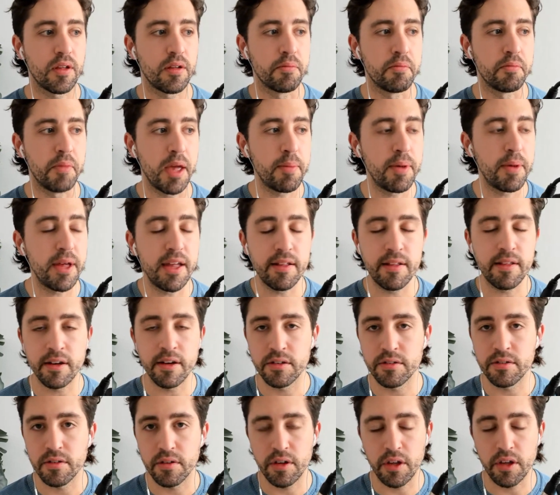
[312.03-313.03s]
Maybe he
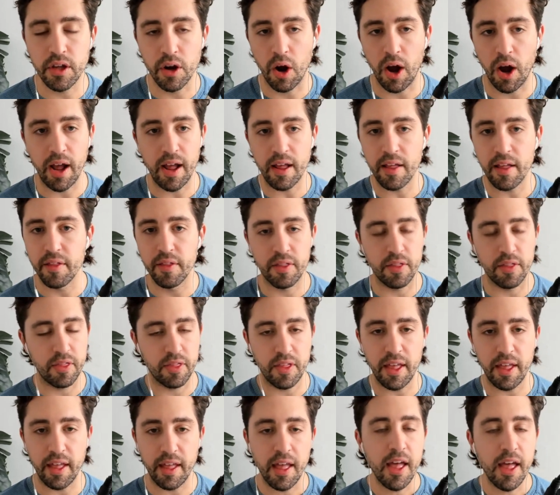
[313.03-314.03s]
didn't,
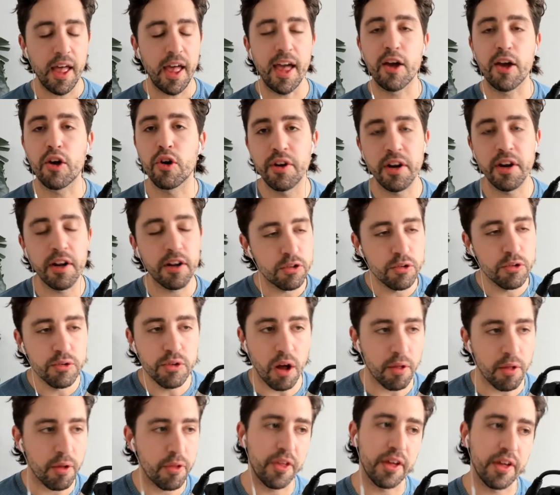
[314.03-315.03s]
it could include
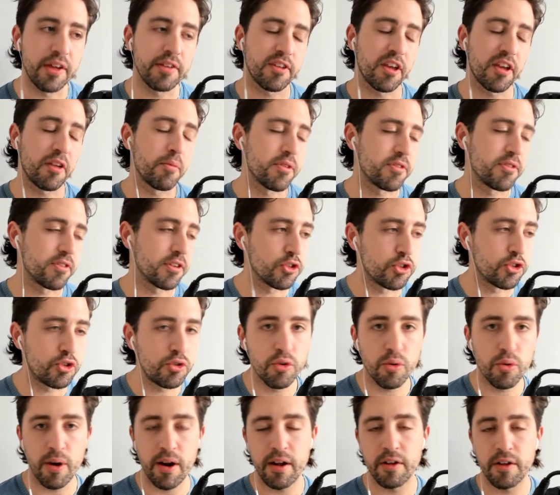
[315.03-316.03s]
other things like missing
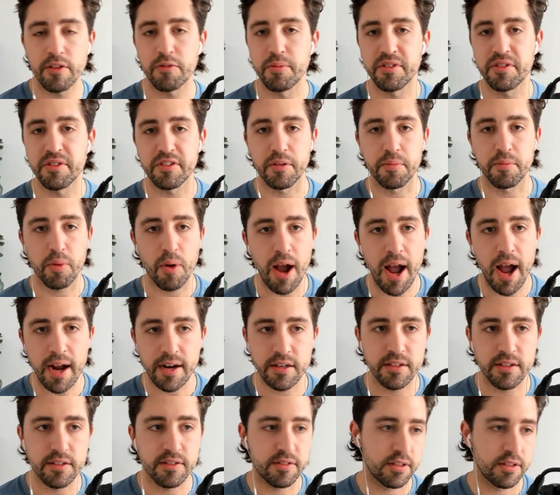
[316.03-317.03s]
shoot-arounds, missing
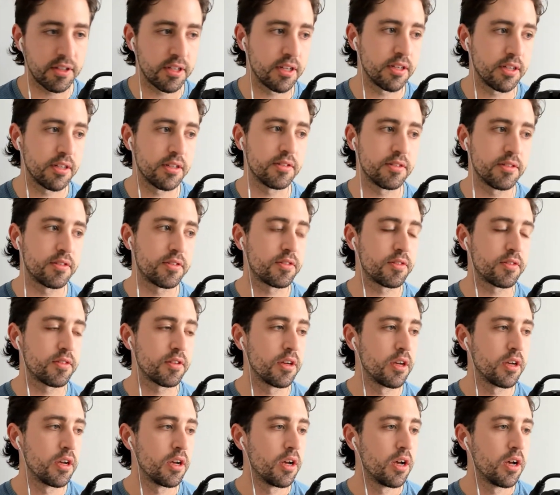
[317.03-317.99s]
practices.